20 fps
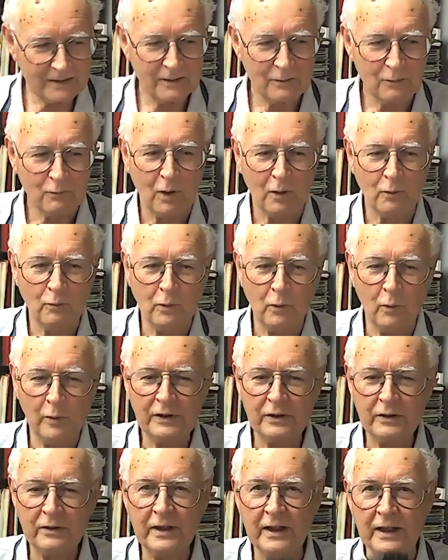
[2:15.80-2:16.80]
what will we
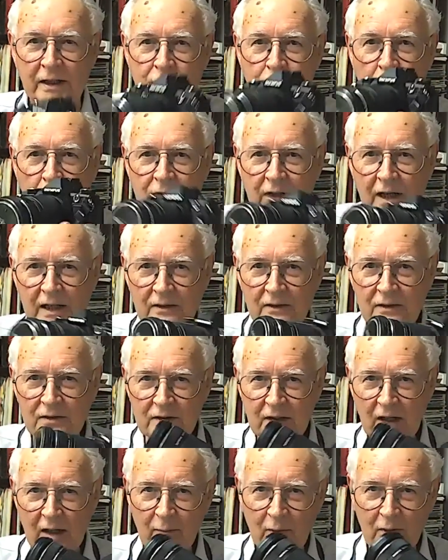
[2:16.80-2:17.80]
do next? We'll take
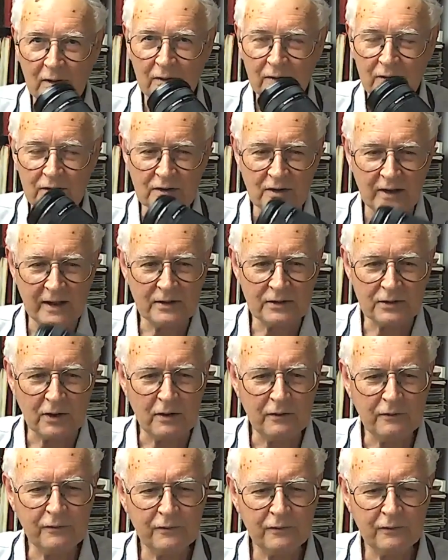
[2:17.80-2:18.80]
this lens
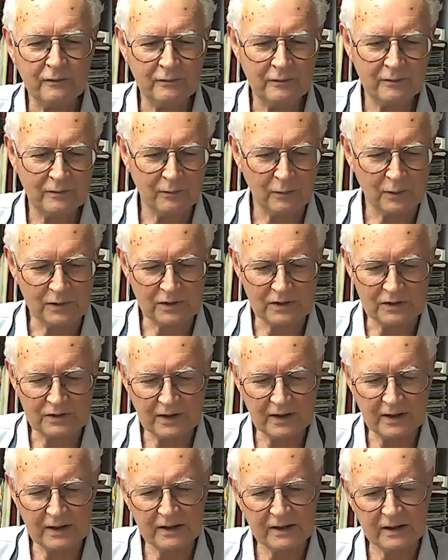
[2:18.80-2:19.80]
off, which is
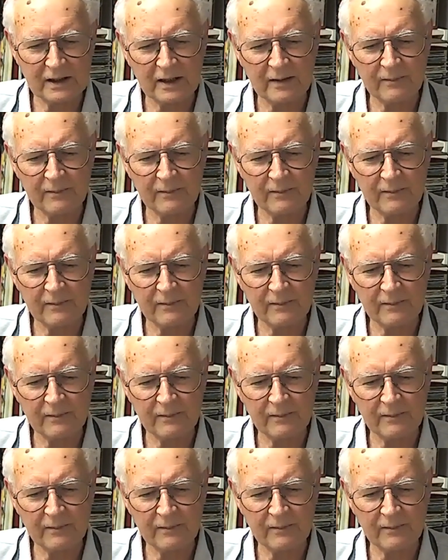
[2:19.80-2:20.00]
a